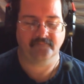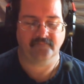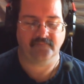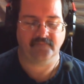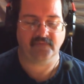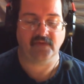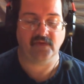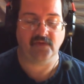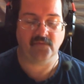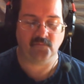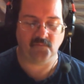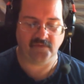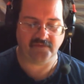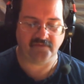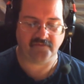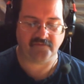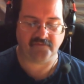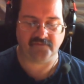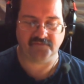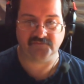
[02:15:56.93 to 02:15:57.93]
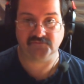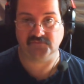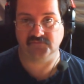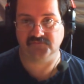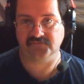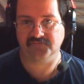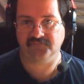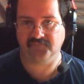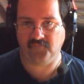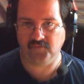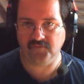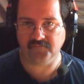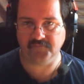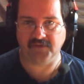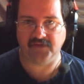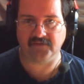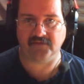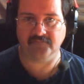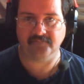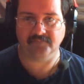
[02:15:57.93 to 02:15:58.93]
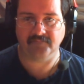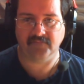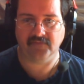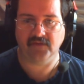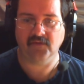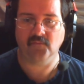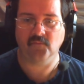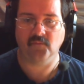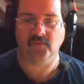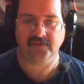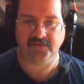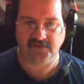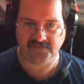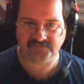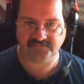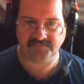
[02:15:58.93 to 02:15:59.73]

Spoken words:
and 1 other. So it's 4 mana. 1 has to be